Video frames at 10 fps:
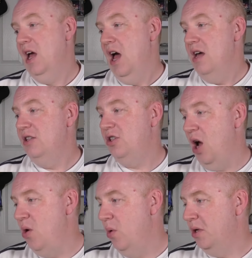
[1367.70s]

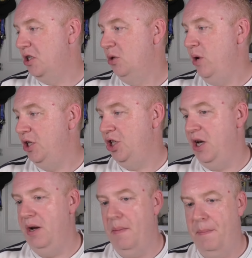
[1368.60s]
So,
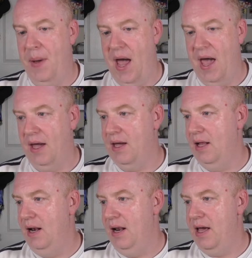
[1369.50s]
switching back,
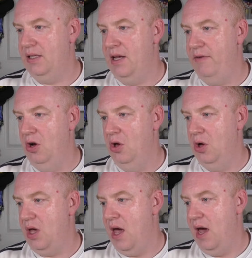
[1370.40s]
let's have a
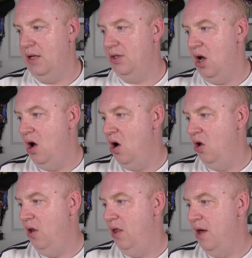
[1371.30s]
look at
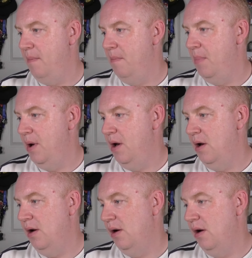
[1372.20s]
our
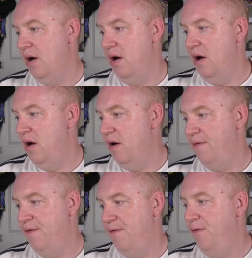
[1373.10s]
number
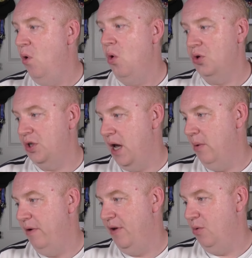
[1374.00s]
4
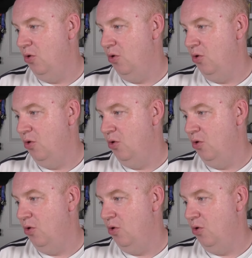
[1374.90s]
sale. I think we're